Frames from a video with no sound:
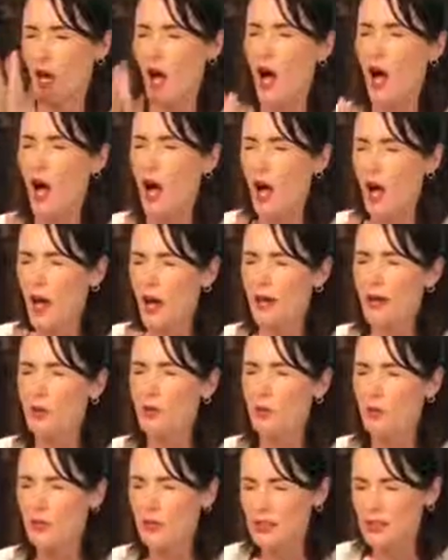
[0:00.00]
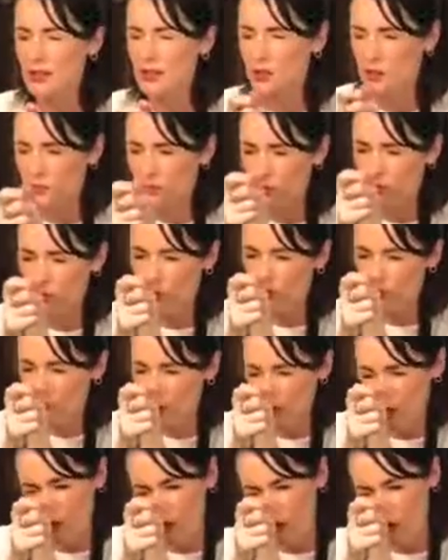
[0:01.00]
I wish
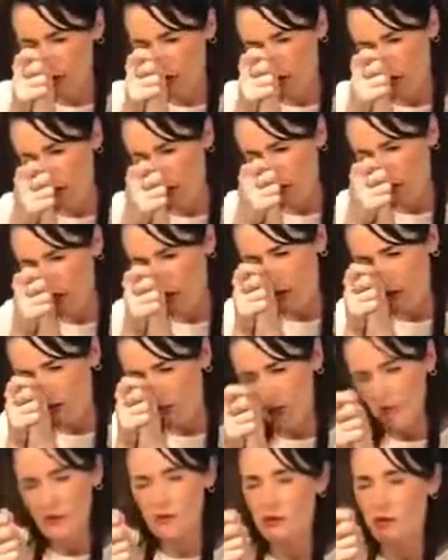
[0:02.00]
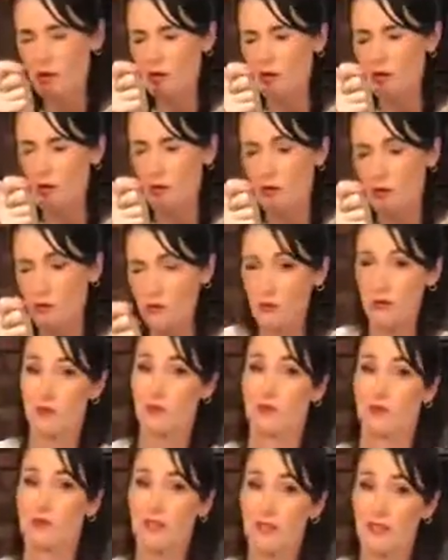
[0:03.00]
for peace on earth.
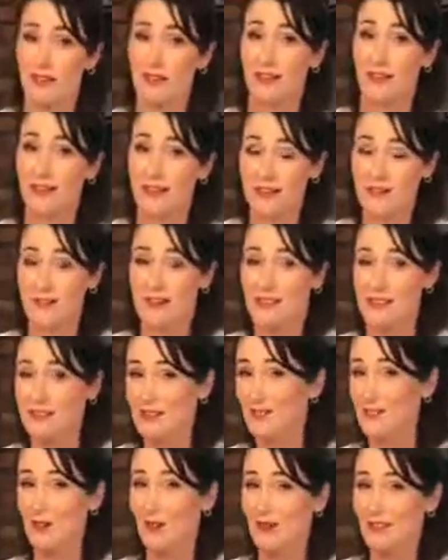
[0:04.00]
Yeah, let's face it, no